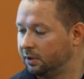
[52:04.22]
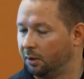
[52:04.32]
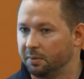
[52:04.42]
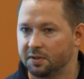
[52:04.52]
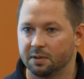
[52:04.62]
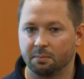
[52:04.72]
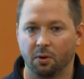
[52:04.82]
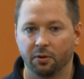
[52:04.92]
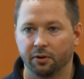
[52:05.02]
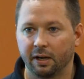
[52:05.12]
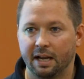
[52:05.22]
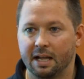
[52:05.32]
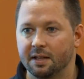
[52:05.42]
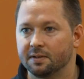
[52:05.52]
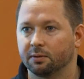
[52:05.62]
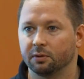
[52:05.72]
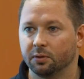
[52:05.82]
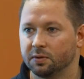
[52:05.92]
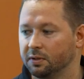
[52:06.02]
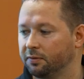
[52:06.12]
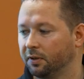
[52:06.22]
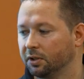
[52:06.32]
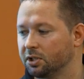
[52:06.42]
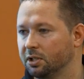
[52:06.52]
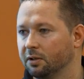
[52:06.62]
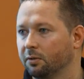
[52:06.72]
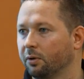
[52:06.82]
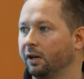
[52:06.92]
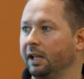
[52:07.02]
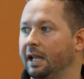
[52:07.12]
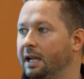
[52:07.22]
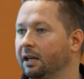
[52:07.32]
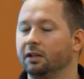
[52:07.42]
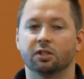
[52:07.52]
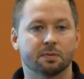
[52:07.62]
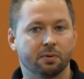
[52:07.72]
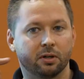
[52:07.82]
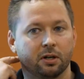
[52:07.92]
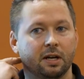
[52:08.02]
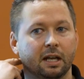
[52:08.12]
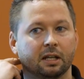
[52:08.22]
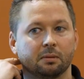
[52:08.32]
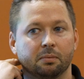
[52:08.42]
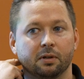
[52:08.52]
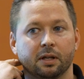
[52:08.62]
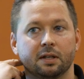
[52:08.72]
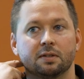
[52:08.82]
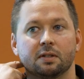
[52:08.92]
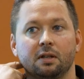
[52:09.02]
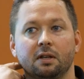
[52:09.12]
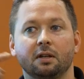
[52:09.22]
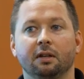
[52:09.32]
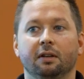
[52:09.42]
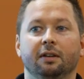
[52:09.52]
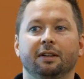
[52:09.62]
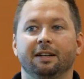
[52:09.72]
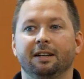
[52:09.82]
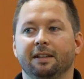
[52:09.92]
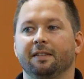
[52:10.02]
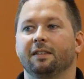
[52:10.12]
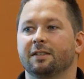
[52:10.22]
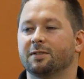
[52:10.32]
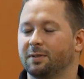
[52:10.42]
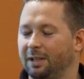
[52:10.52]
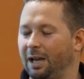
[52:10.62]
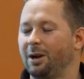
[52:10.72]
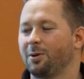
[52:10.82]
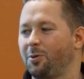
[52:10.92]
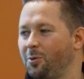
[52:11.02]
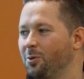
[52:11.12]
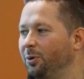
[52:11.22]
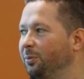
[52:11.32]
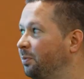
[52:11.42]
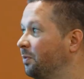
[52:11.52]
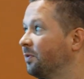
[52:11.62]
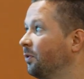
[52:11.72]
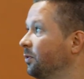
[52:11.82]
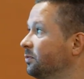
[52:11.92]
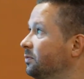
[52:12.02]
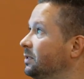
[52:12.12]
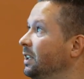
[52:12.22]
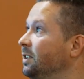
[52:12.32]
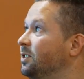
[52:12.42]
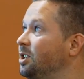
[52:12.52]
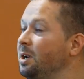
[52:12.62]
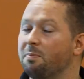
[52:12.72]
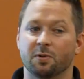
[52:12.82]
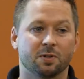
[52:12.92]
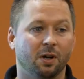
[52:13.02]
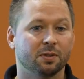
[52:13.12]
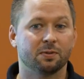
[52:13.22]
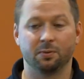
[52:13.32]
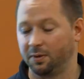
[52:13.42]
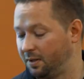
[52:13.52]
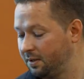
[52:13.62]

numbness in both her hands, losing function of the right hand, and just putting her neck in place is kind of cool, getting cheap results with